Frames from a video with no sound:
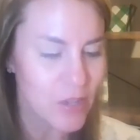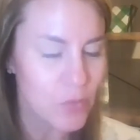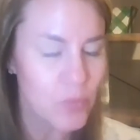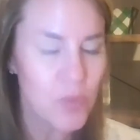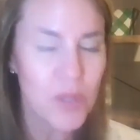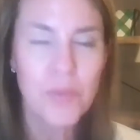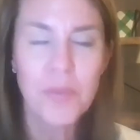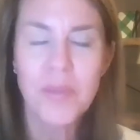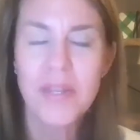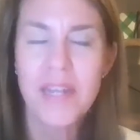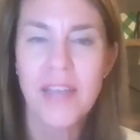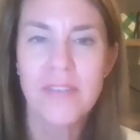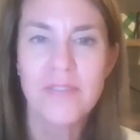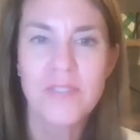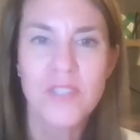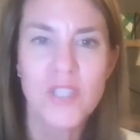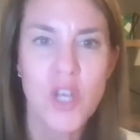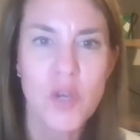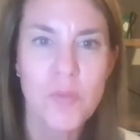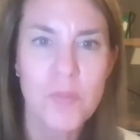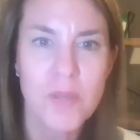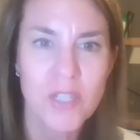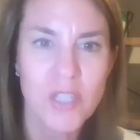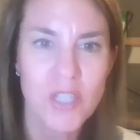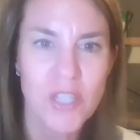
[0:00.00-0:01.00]
we would have
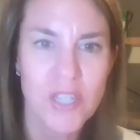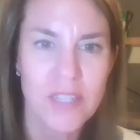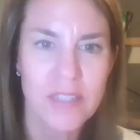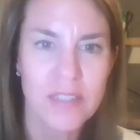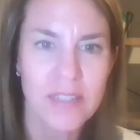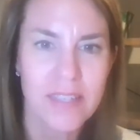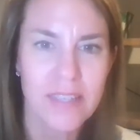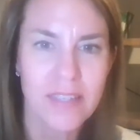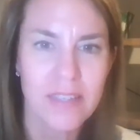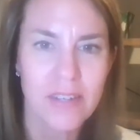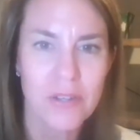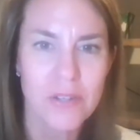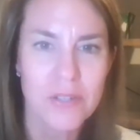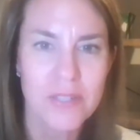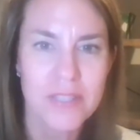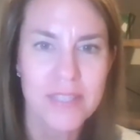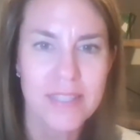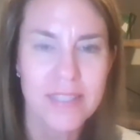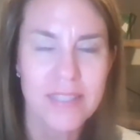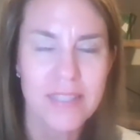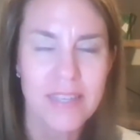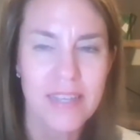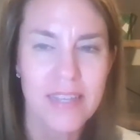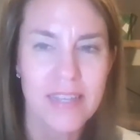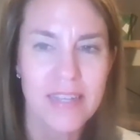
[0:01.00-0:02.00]
so much healing in our
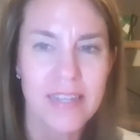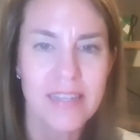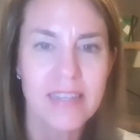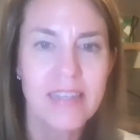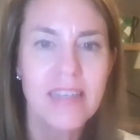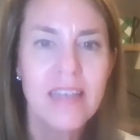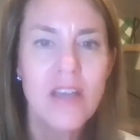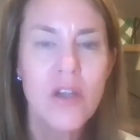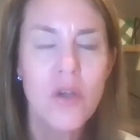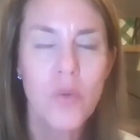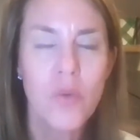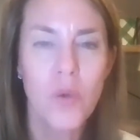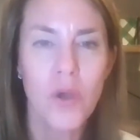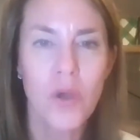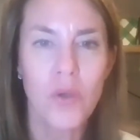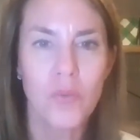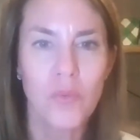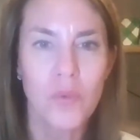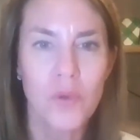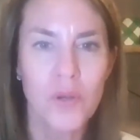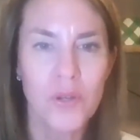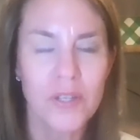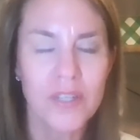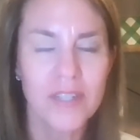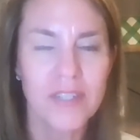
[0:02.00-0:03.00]
society.
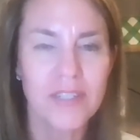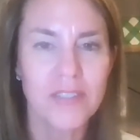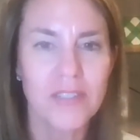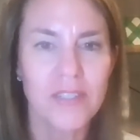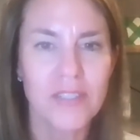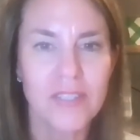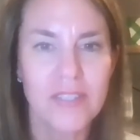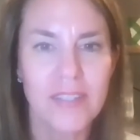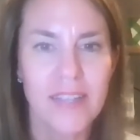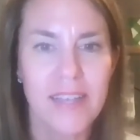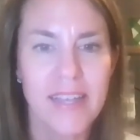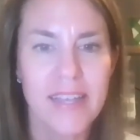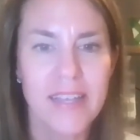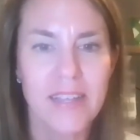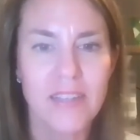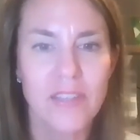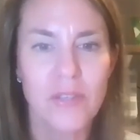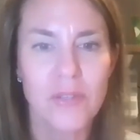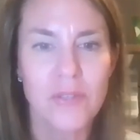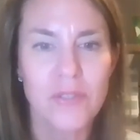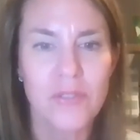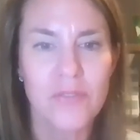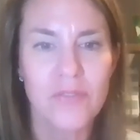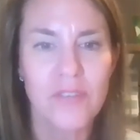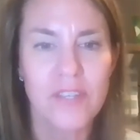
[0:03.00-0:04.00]
What we're going to look like,
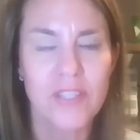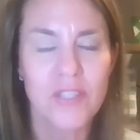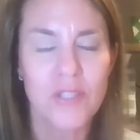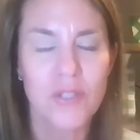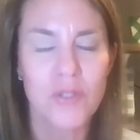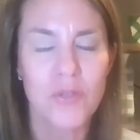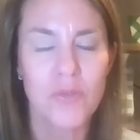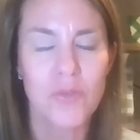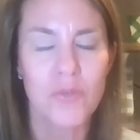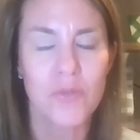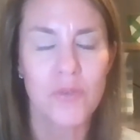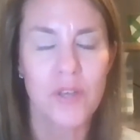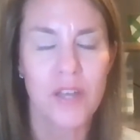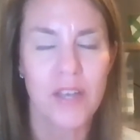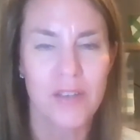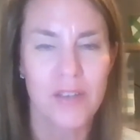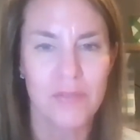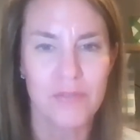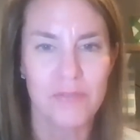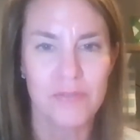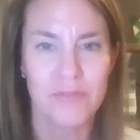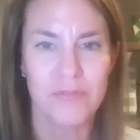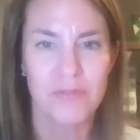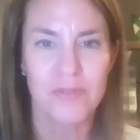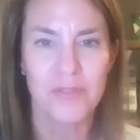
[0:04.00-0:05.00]
those of us who
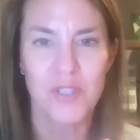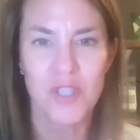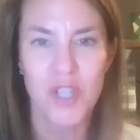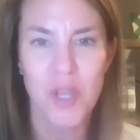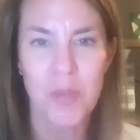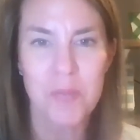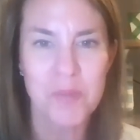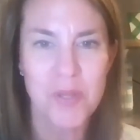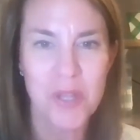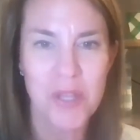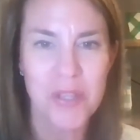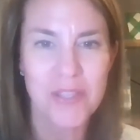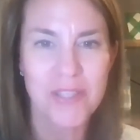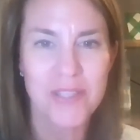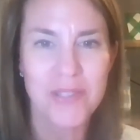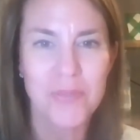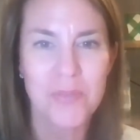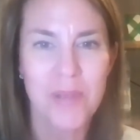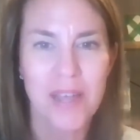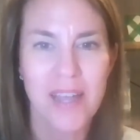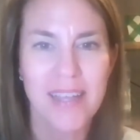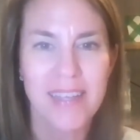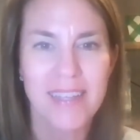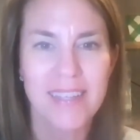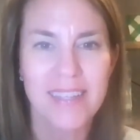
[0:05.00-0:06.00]
have jumped on this
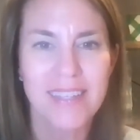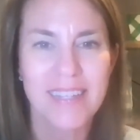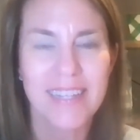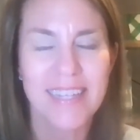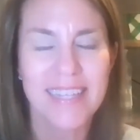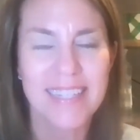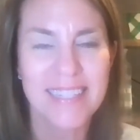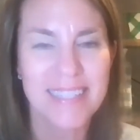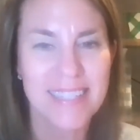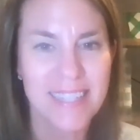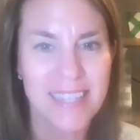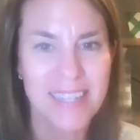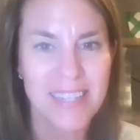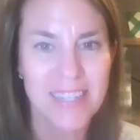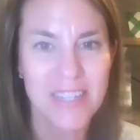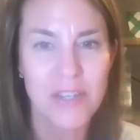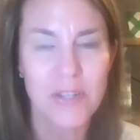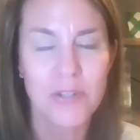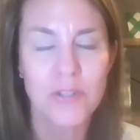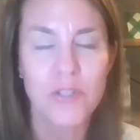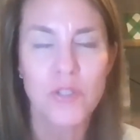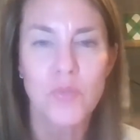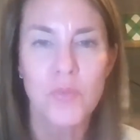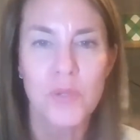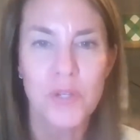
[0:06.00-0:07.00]
wagon in 10
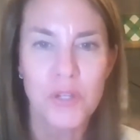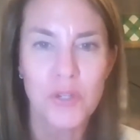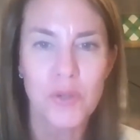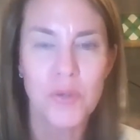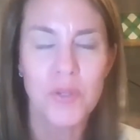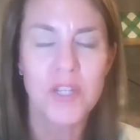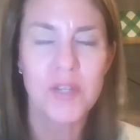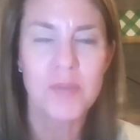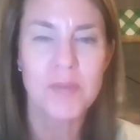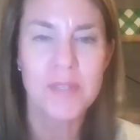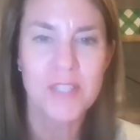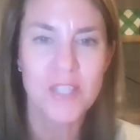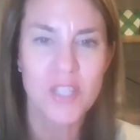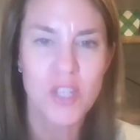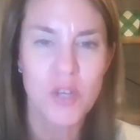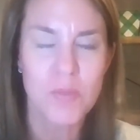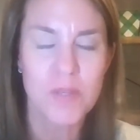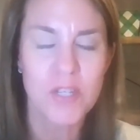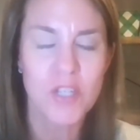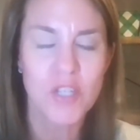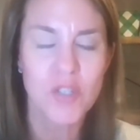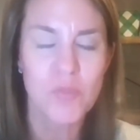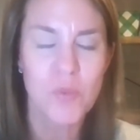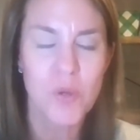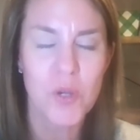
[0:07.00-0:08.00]
years, we are going to be so
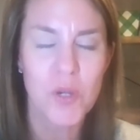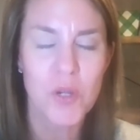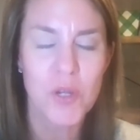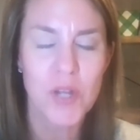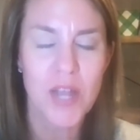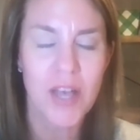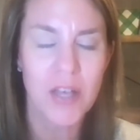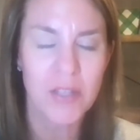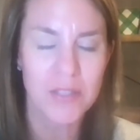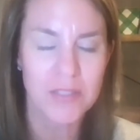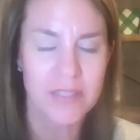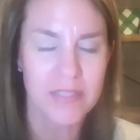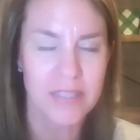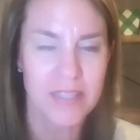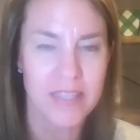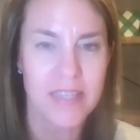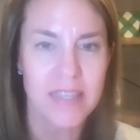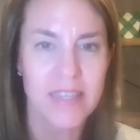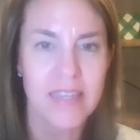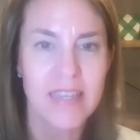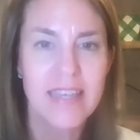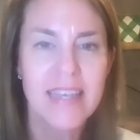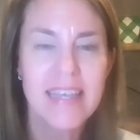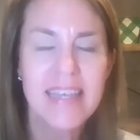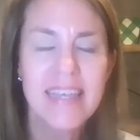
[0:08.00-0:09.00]
much more
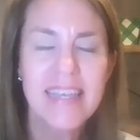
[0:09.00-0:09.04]
healthy.